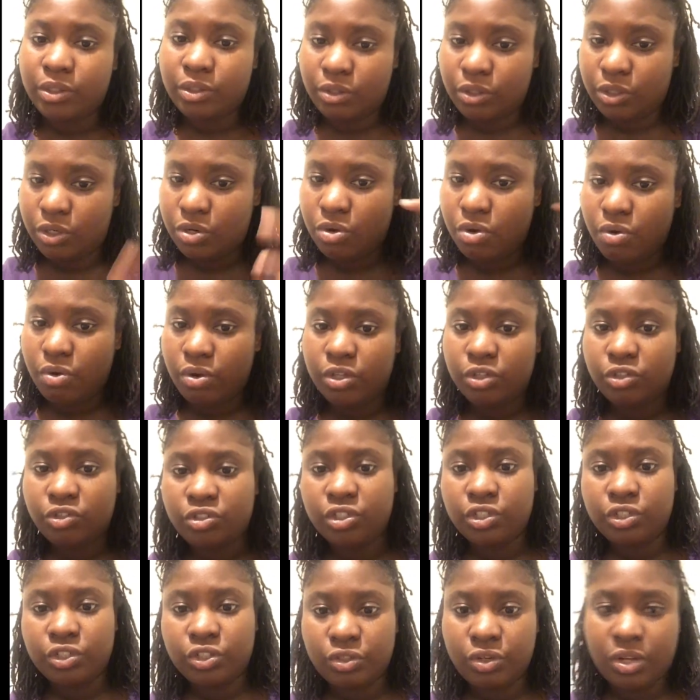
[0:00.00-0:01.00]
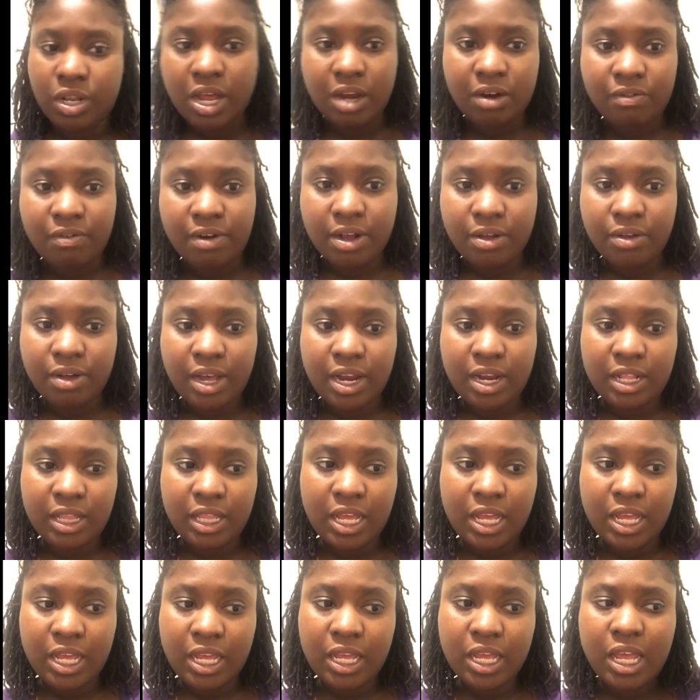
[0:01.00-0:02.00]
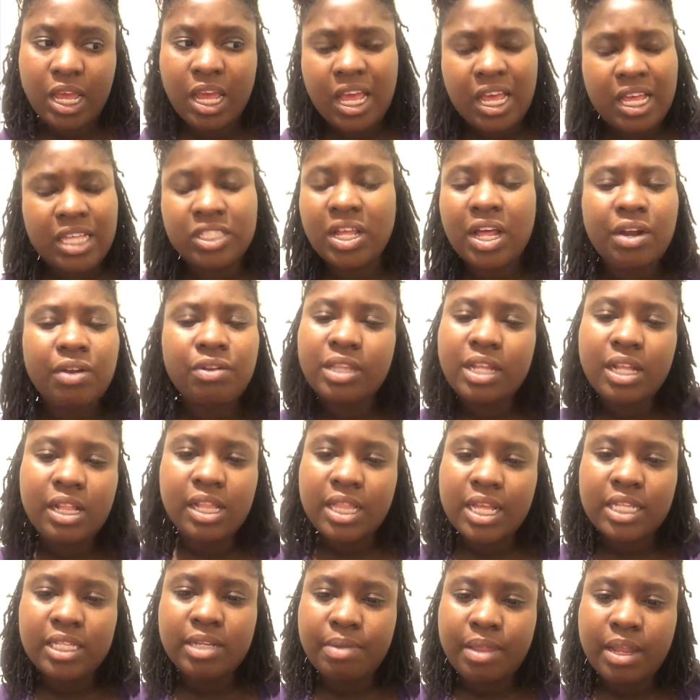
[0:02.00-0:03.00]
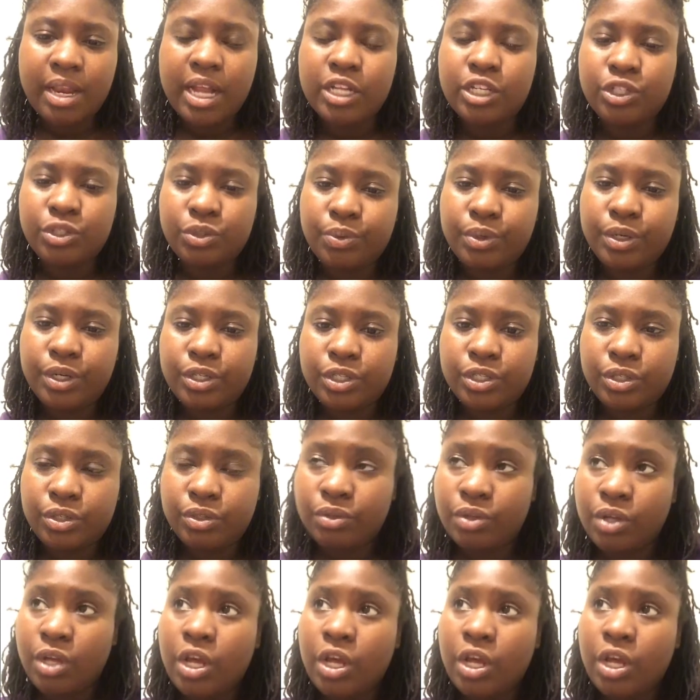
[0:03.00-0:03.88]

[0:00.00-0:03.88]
you know, going the traditional lock route kind of thing. So I don't think that that's something I do want to do.